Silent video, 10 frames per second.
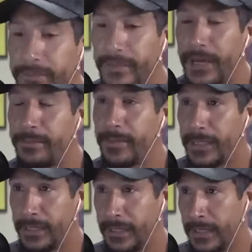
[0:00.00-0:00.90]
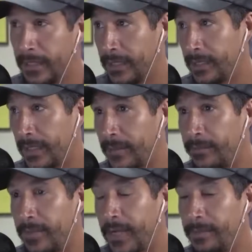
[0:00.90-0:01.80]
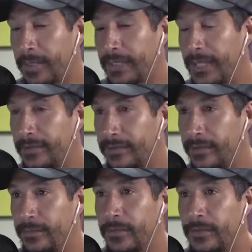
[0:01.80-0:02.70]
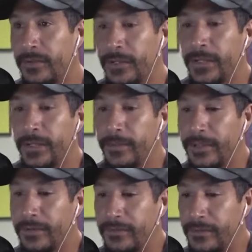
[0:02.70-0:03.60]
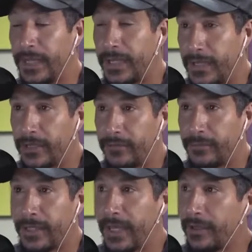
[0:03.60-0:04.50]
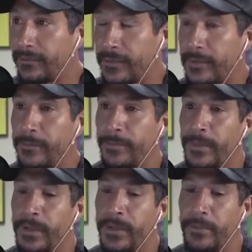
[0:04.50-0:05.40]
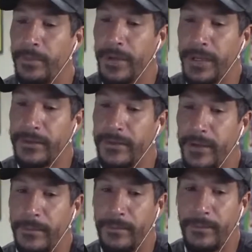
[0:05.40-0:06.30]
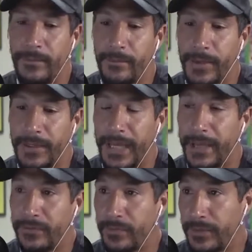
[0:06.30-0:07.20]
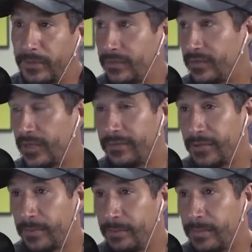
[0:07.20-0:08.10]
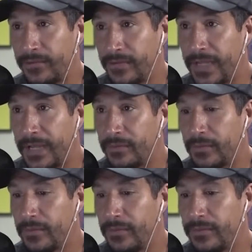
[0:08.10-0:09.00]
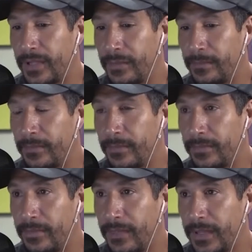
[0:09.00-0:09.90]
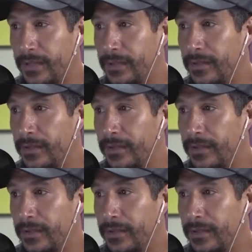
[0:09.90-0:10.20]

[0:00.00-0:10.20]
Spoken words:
stop me. I'm uncancelable because you can't cut off my cash flow. But cash having a bunch of cash would do the same thing.